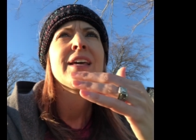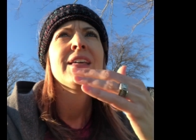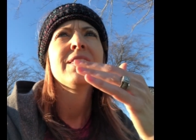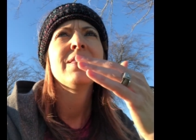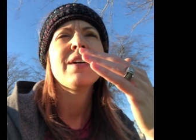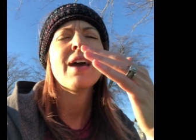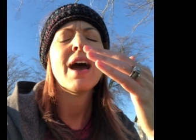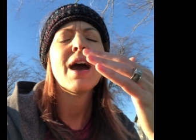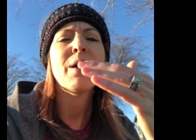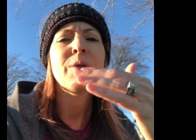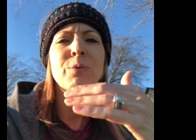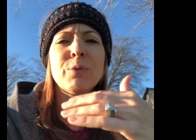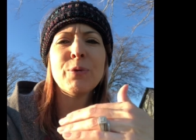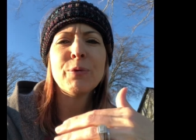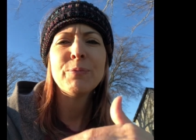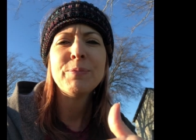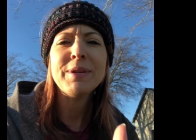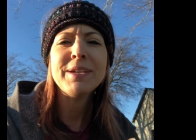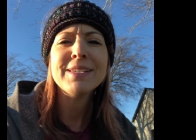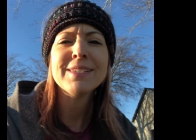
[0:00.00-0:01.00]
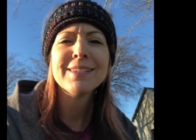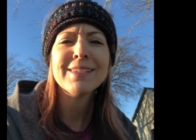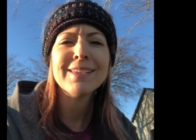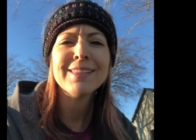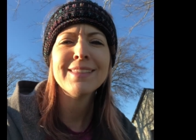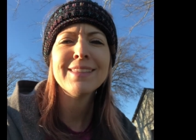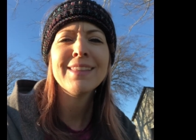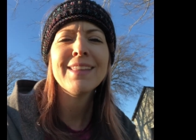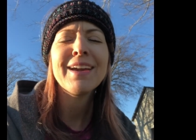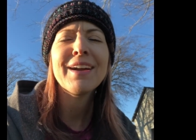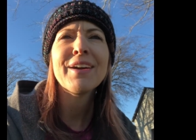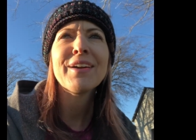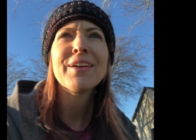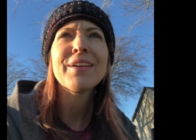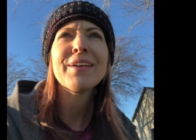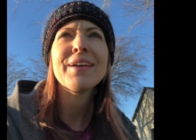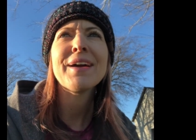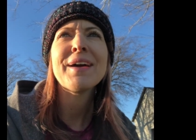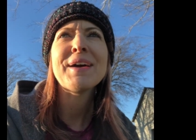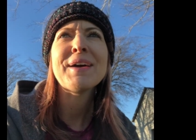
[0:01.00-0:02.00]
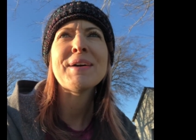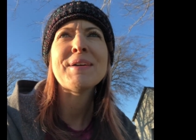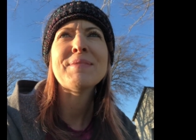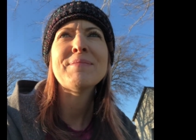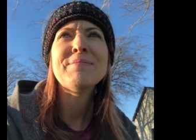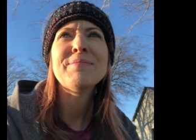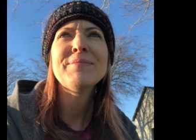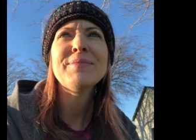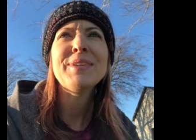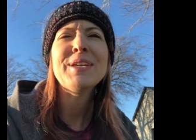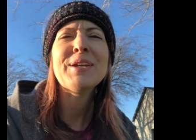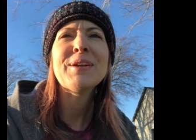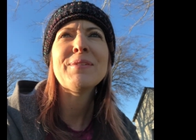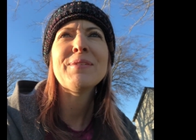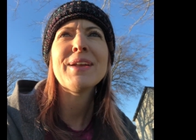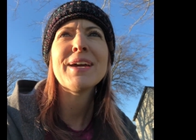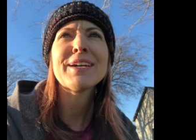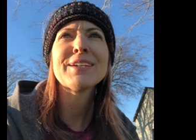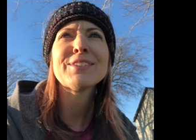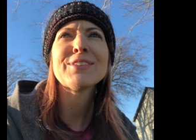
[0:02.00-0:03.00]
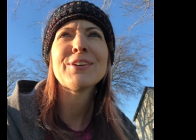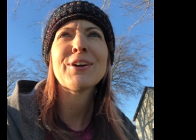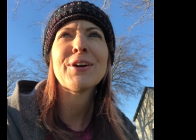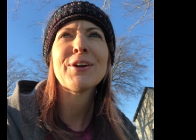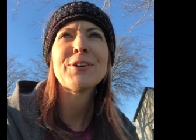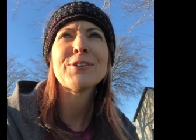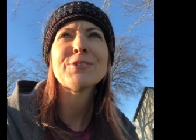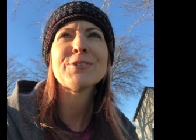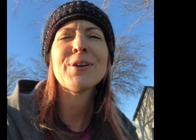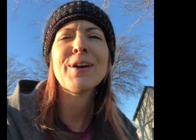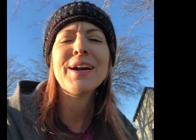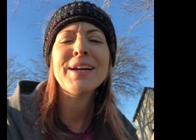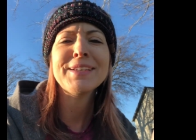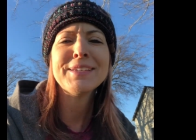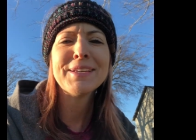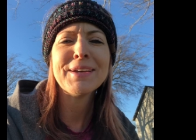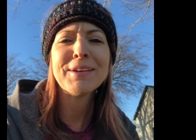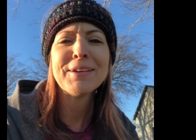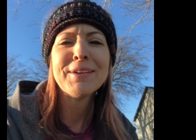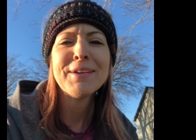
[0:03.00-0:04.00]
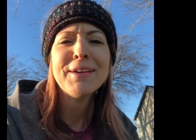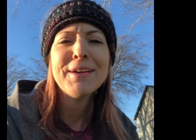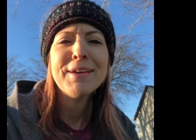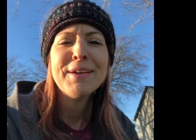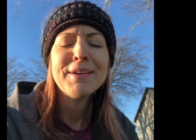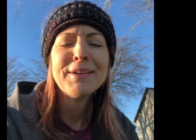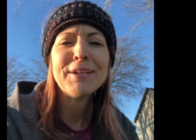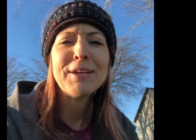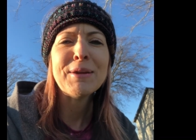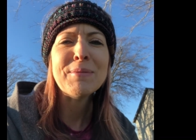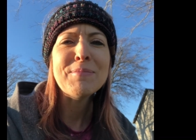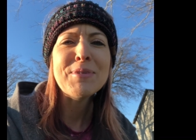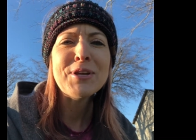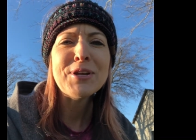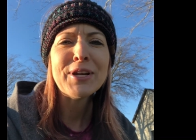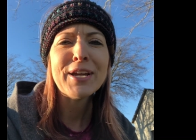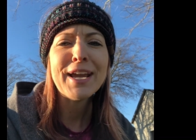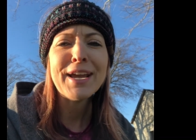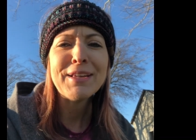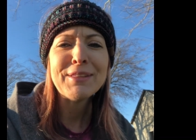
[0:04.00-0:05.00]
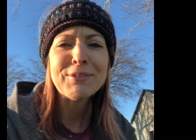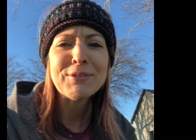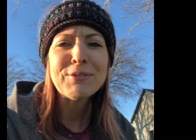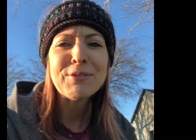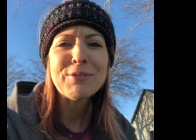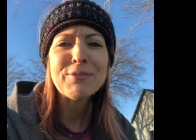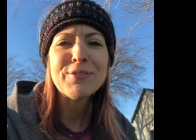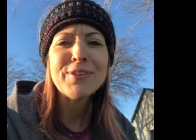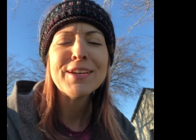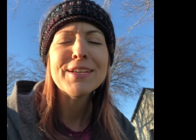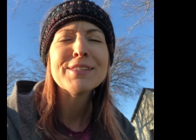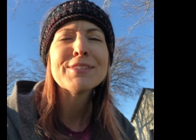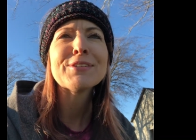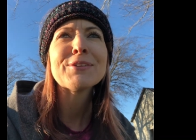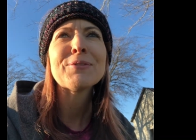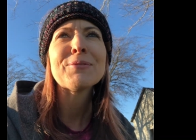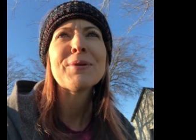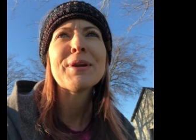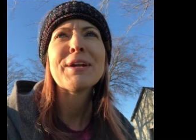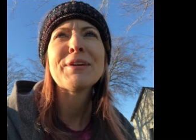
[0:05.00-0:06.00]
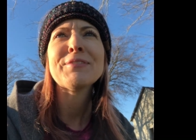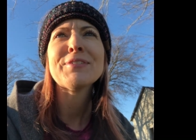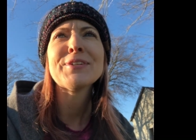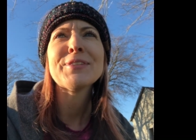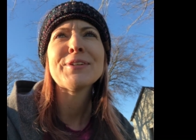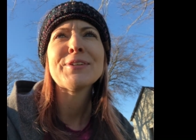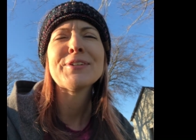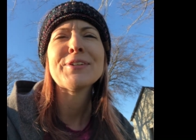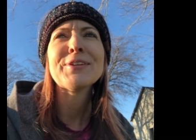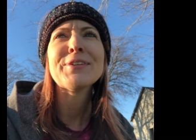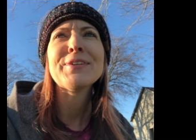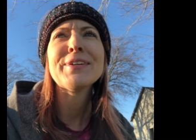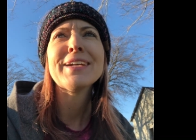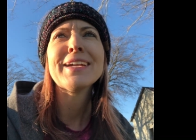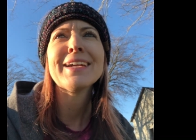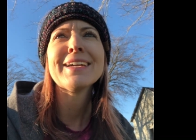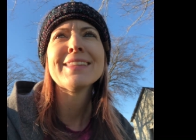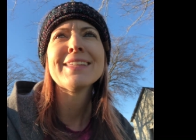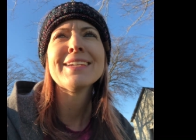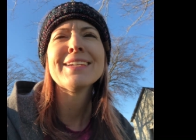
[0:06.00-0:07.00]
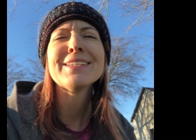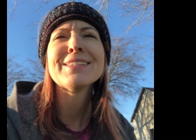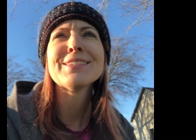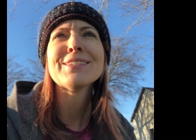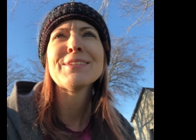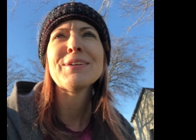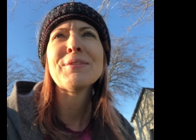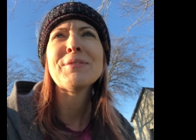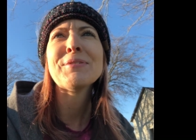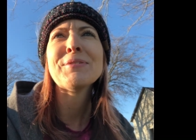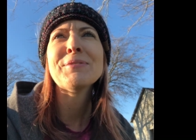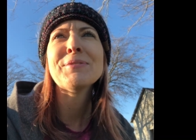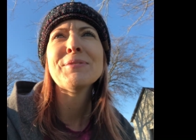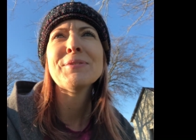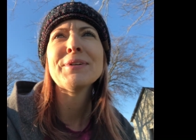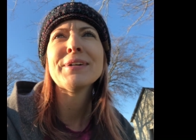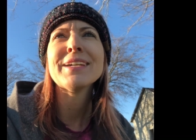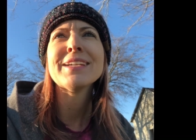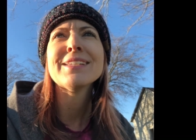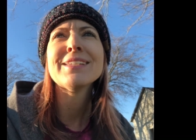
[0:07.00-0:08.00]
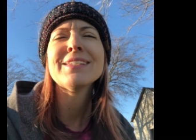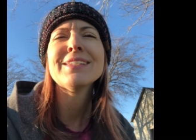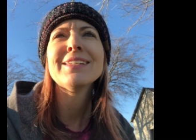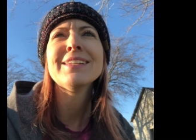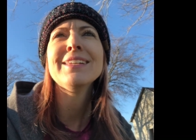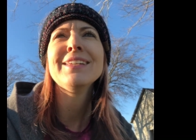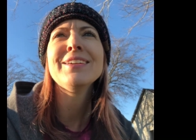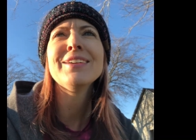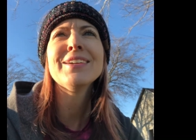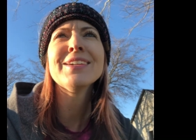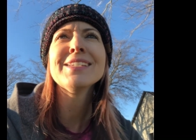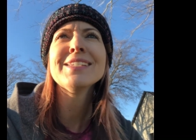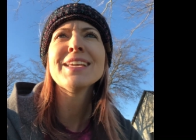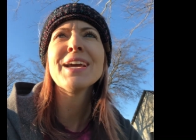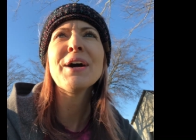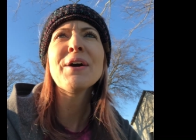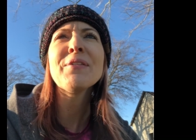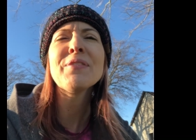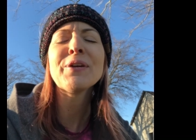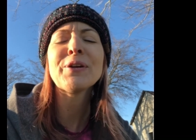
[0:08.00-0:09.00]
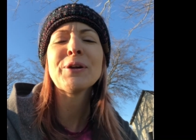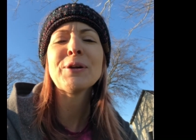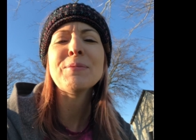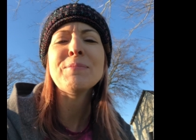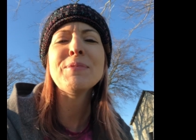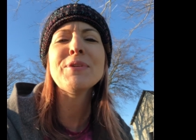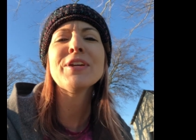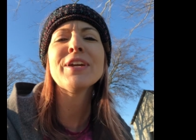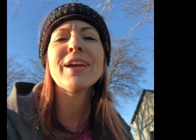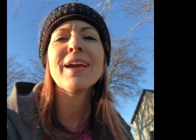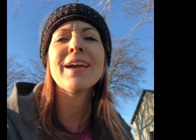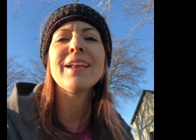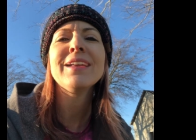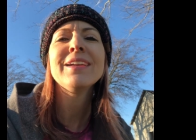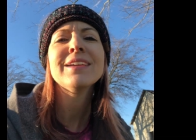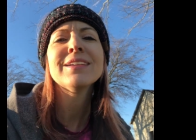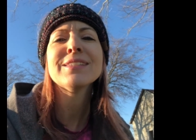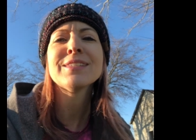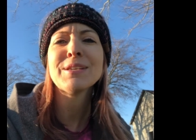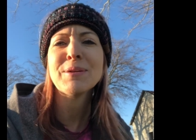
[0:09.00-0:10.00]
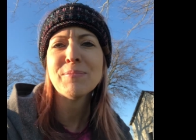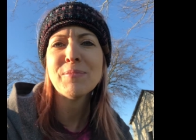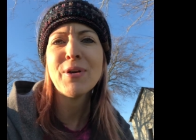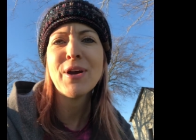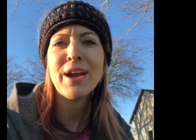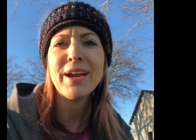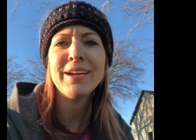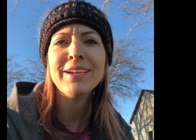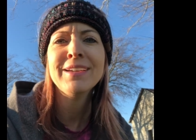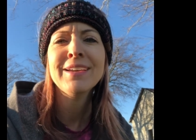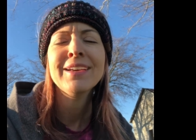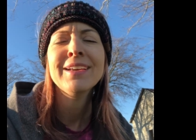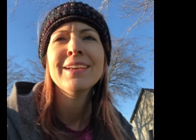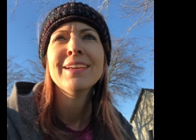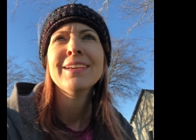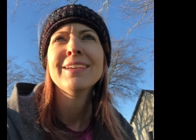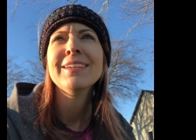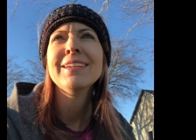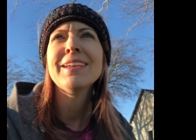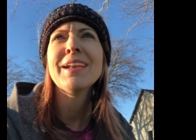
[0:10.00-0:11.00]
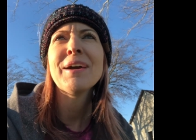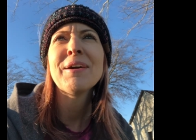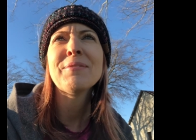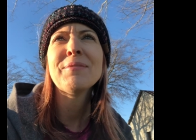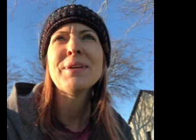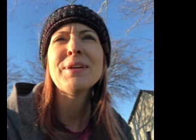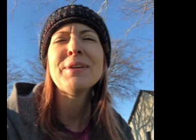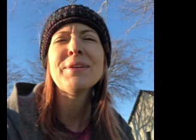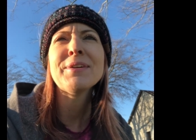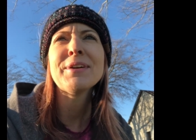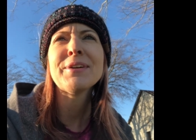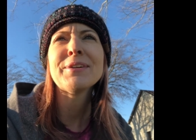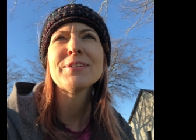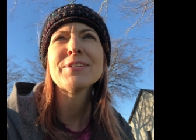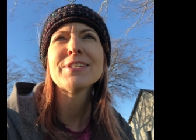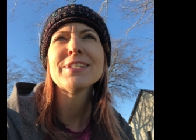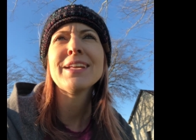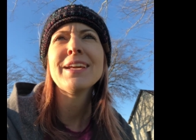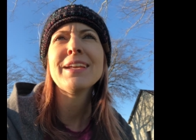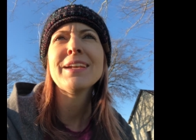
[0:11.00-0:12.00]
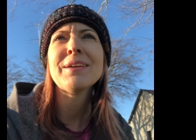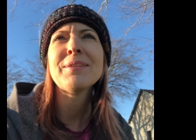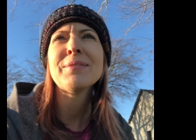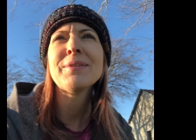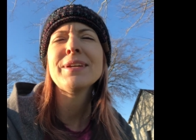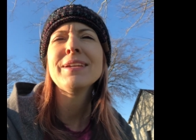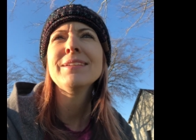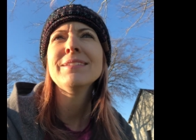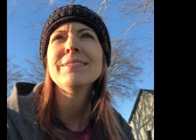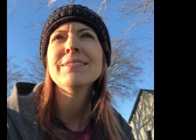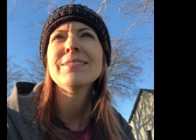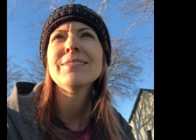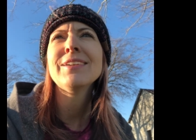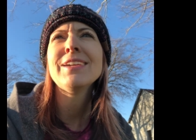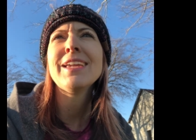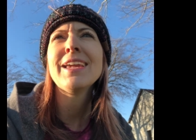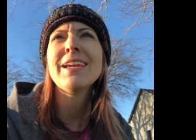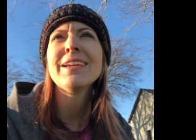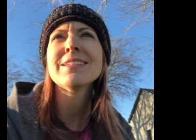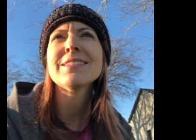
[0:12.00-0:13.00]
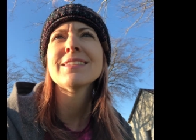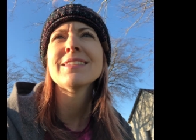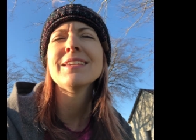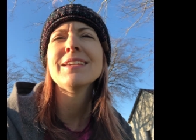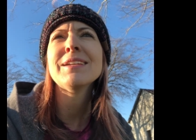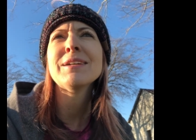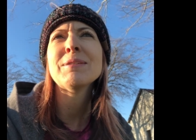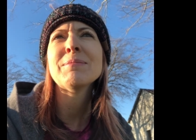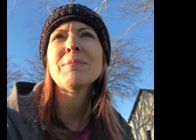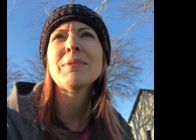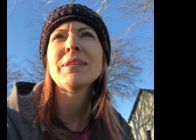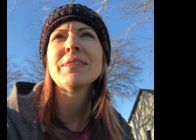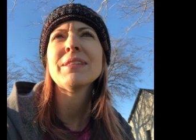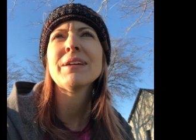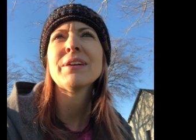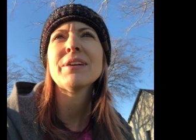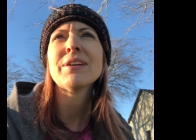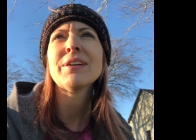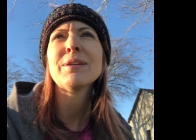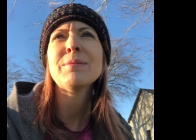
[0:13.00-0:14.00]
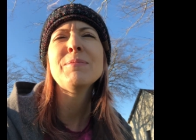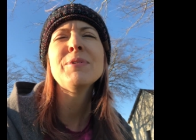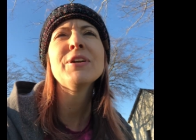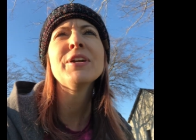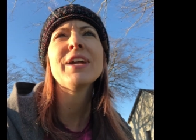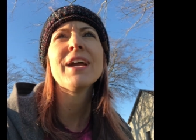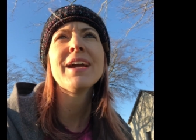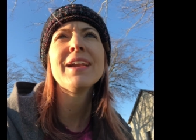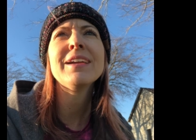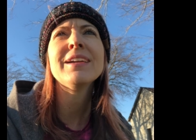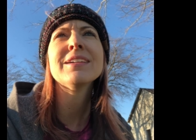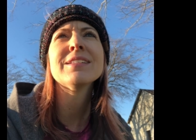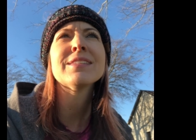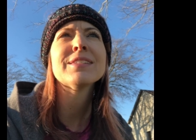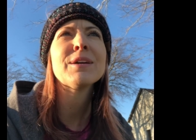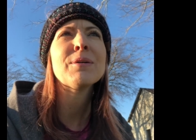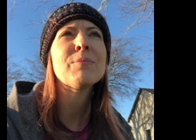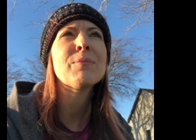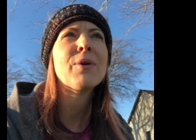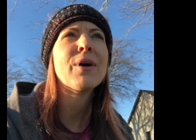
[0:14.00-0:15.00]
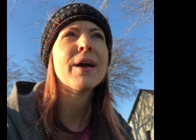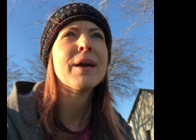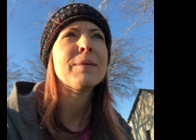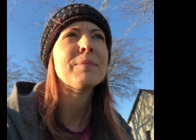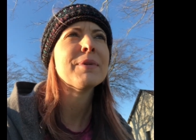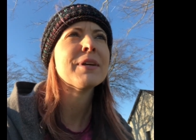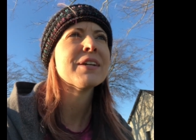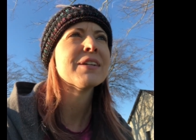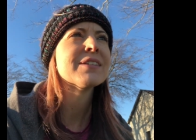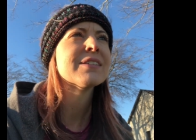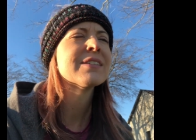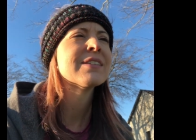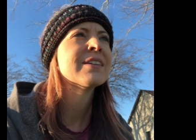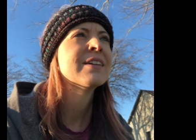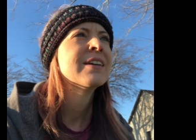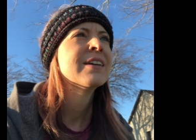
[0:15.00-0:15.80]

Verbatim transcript: that will be sitting there, um, you know, next to her trying to communicate through the fence or whatever they're doing. And I think it's so cool because you can tell they're communicating in some way. You know, we don't understand it, we, we can't see it, but they're communicating in some way because,